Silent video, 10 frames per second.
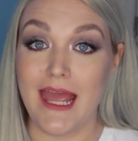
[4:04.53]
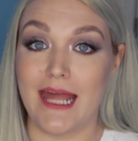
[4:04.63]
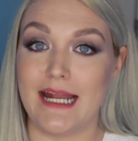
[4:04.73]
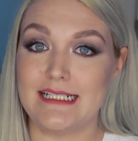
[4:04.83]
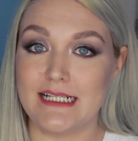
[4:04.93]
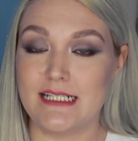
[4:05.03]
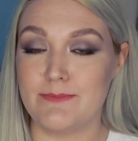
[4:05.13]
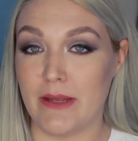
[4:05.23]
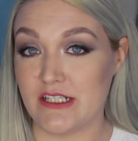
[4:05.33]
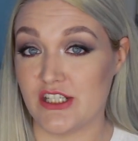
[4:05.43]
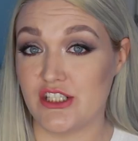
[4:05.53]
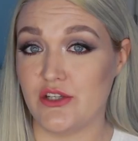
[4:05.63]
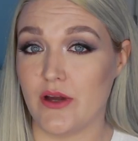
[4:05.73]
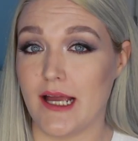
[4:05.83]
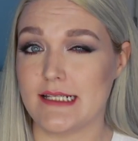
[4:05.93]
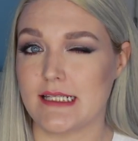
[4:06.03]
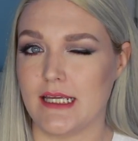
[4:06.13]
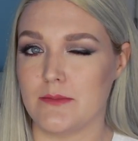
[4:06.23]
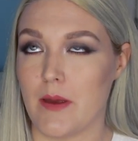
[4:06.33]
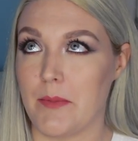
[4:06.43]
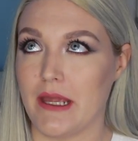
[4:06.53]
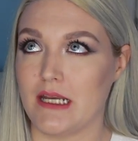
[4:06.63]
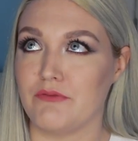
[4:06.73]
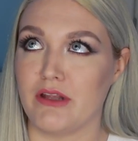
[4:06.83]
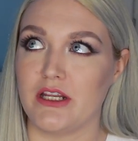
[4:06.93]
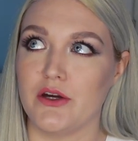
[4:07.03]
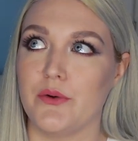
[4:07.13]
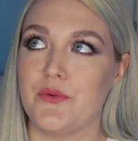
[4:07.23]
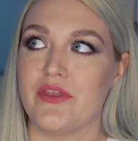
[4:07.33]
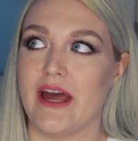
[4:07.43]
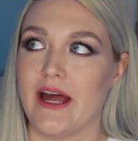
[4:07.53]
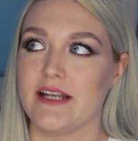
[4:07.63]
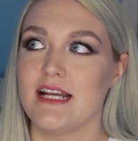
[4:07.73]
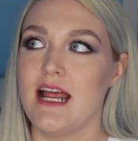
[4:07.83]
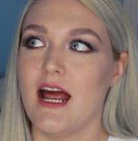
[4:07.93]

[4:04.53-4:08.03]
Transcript: And I did mention to you guys in my panning video that